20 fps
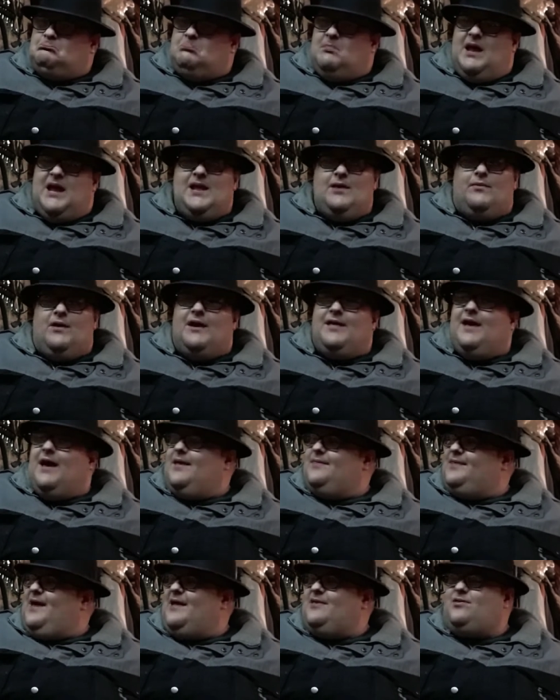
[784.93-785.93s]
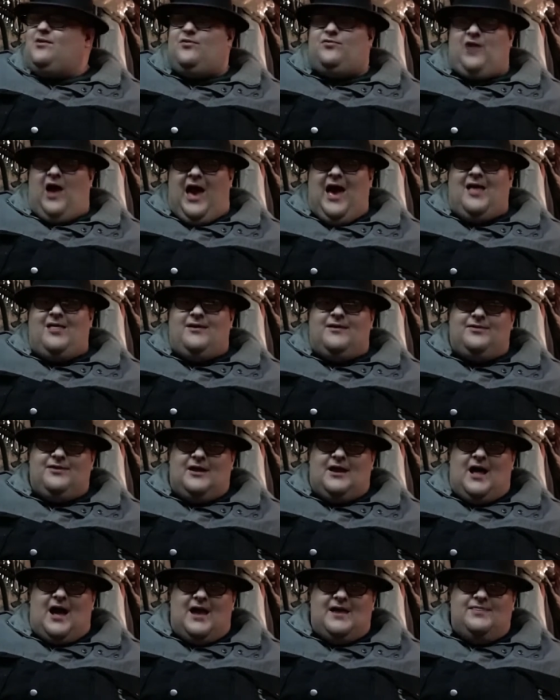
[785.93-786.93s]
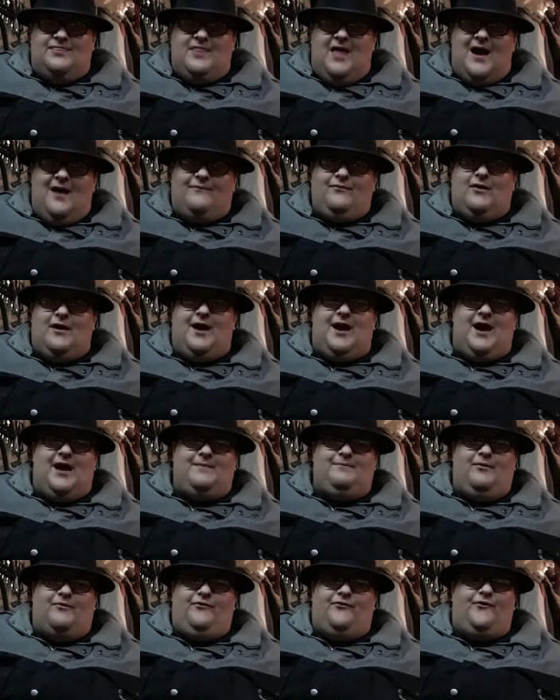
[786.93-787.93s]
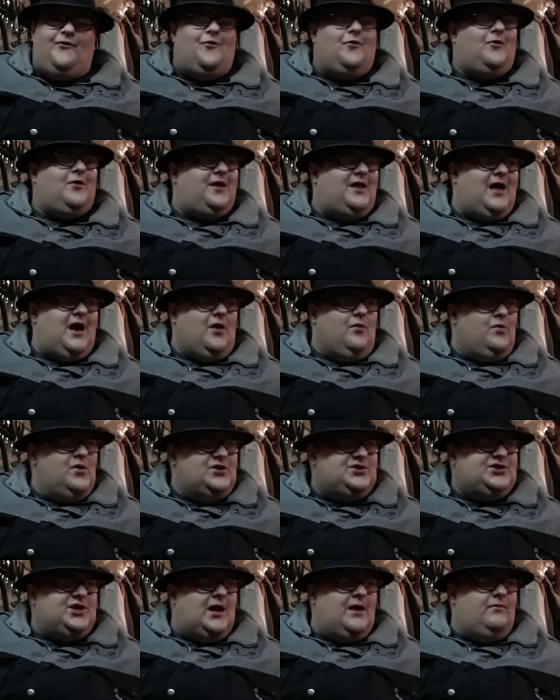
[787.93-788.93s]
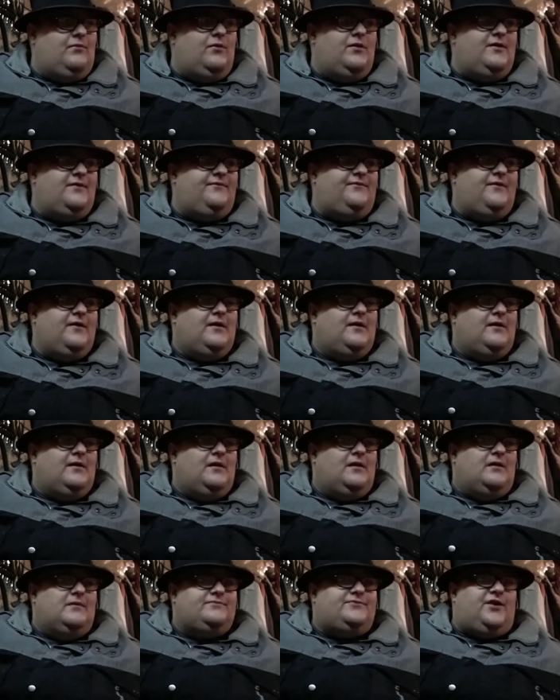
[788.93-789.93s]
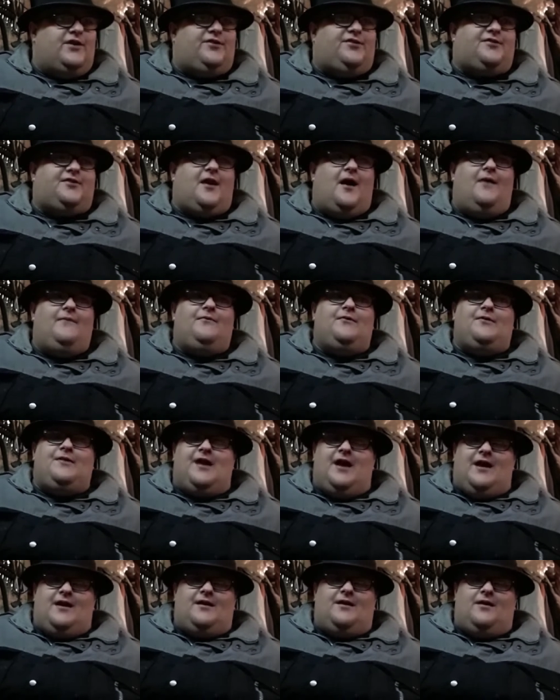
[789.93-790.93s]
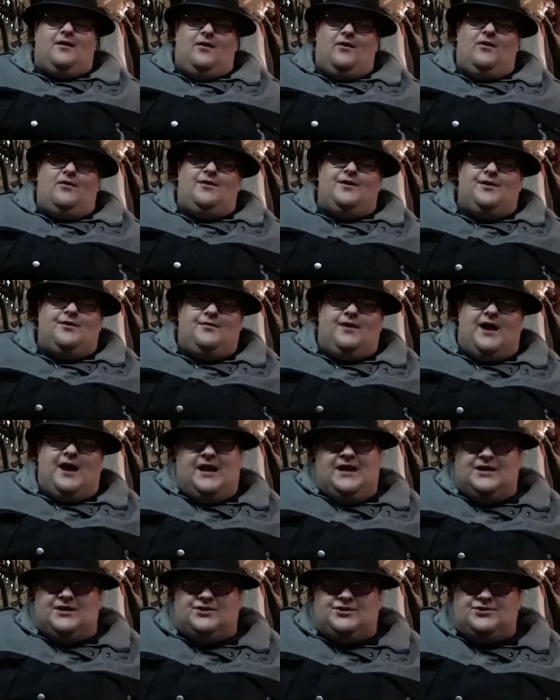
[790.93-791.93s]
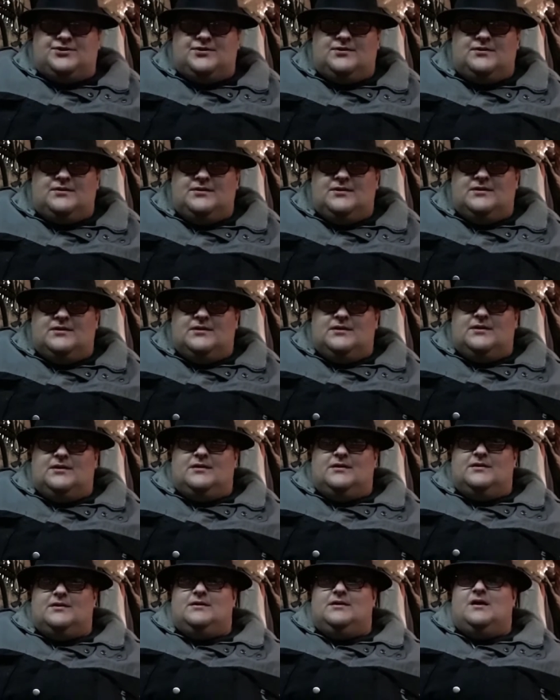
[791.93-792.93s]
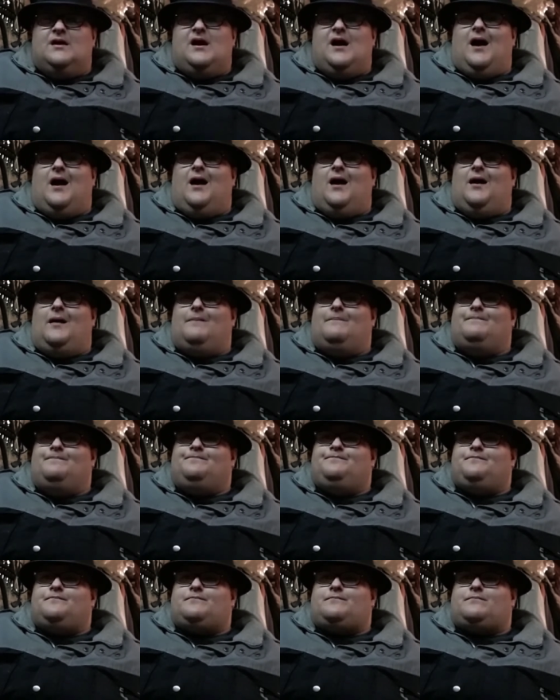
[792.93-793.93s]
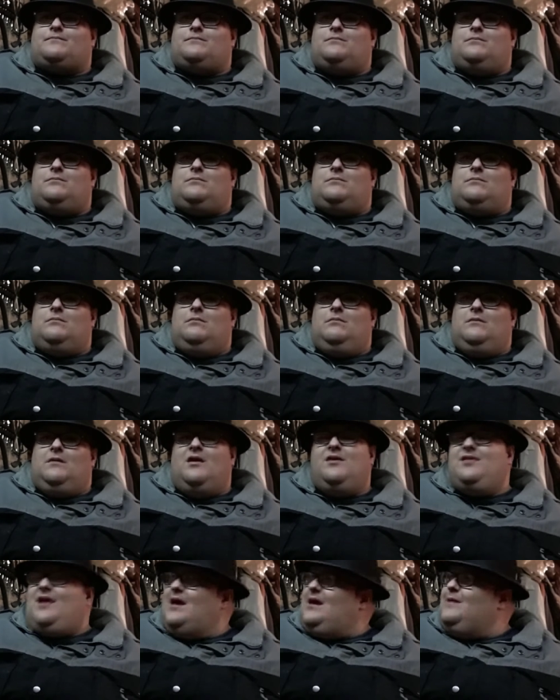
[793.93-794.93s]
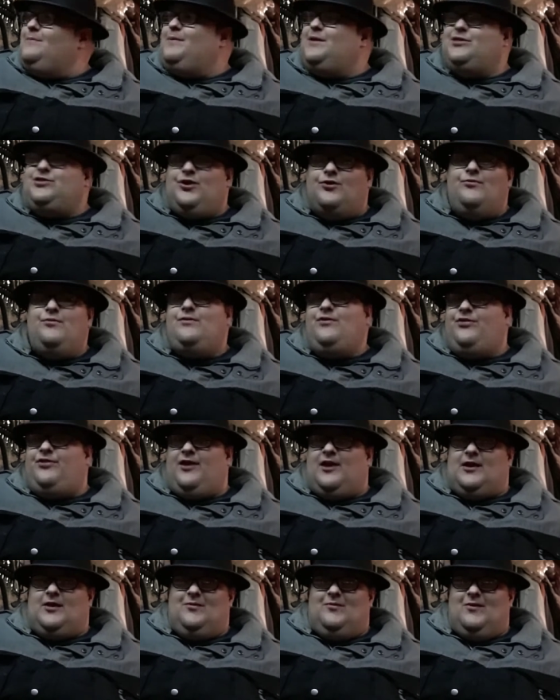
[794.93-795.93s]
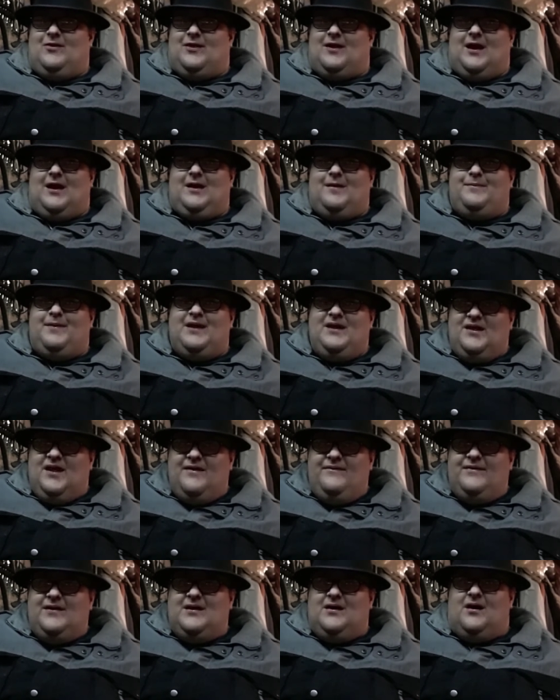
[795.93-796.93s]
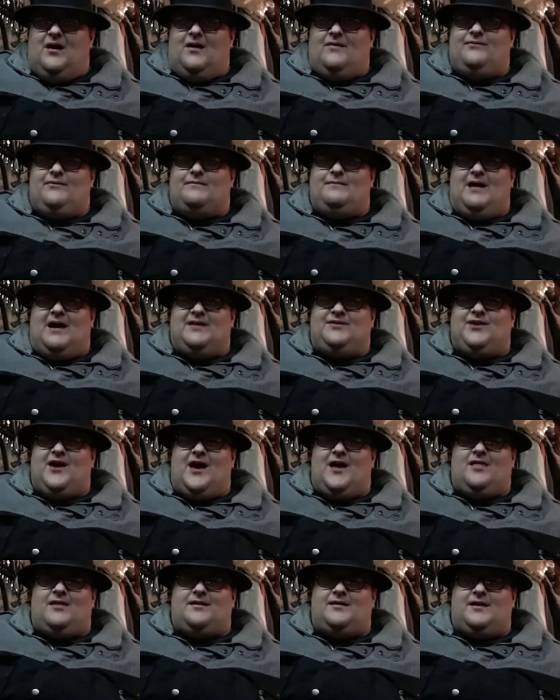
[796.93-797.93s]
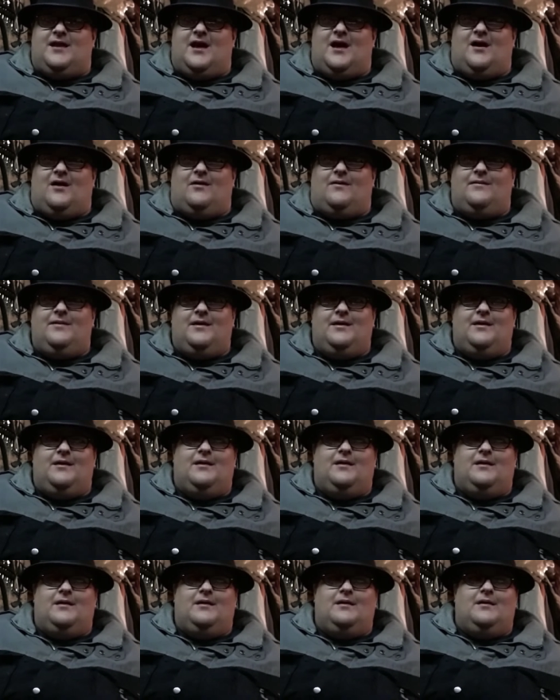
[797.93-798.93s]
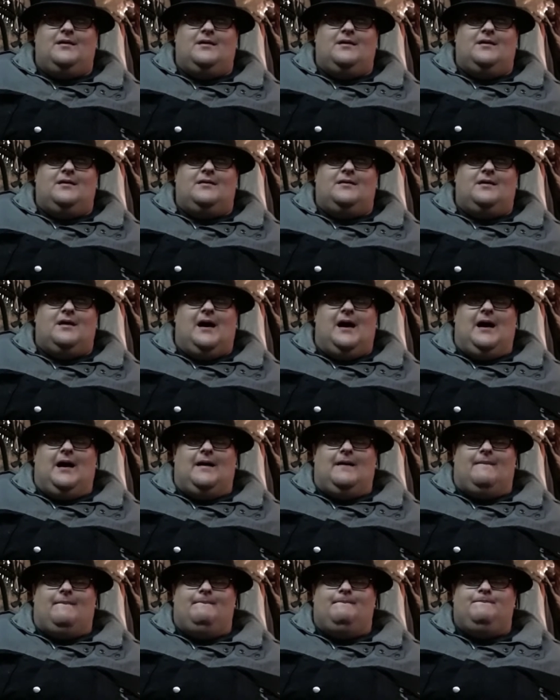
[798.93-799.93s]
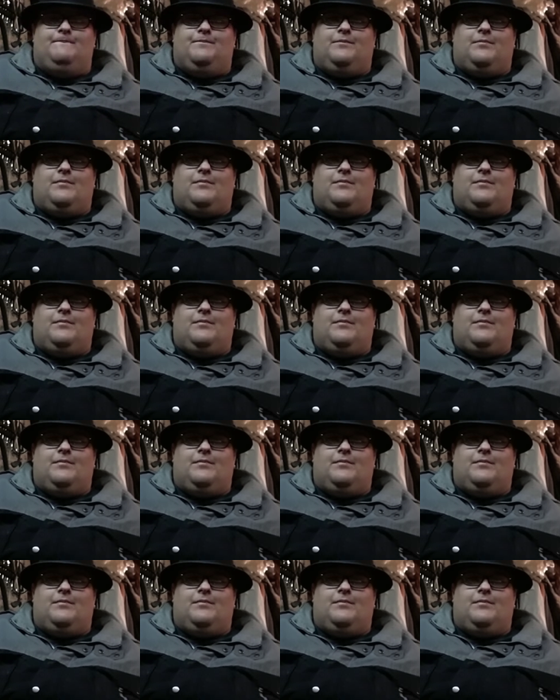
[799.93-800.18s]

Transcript: anyway, that that's a talent that I never had before, and I wish I would have discovered at an earlier age. Um, because I could be doing things with it. I could be living off of my talent now. Um,